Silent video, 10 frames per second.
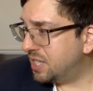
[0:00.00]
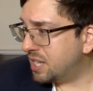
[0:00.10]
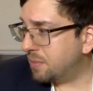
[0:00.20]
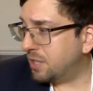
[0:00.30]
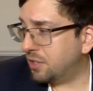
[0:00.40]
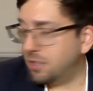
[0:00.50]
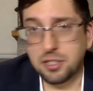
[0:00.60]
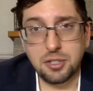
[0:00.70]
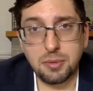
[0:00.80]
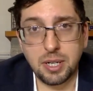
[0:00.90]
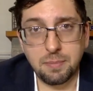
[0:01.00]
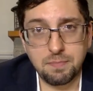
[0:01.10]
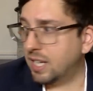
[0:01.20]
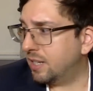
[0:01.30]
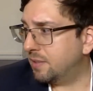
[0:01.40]
something you need to try.
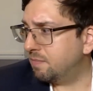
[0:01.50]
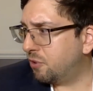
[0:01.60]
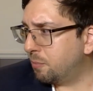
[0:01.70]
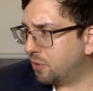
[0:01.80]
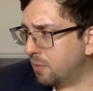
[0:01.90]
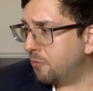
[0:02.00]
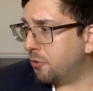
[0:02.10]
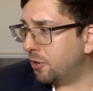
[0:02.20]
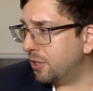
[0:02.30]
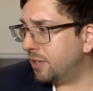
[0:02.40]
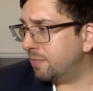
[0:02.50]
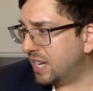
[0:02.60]
And from Tom Ford,